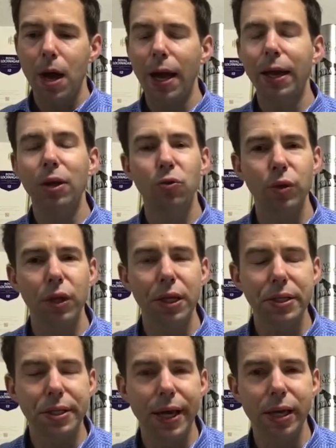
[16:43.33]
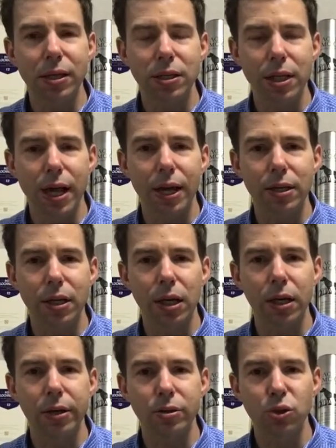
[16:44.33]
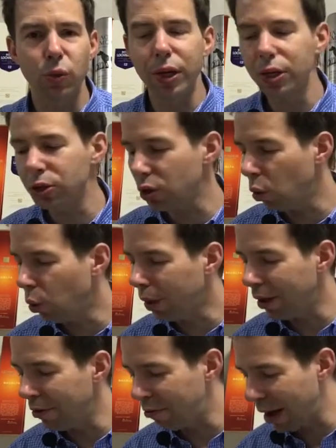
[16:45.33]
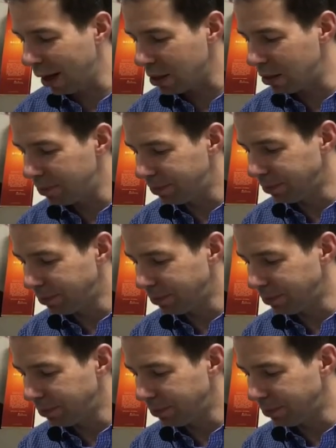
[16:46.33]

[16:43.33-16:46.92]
I can really taste that Swedish oak effect.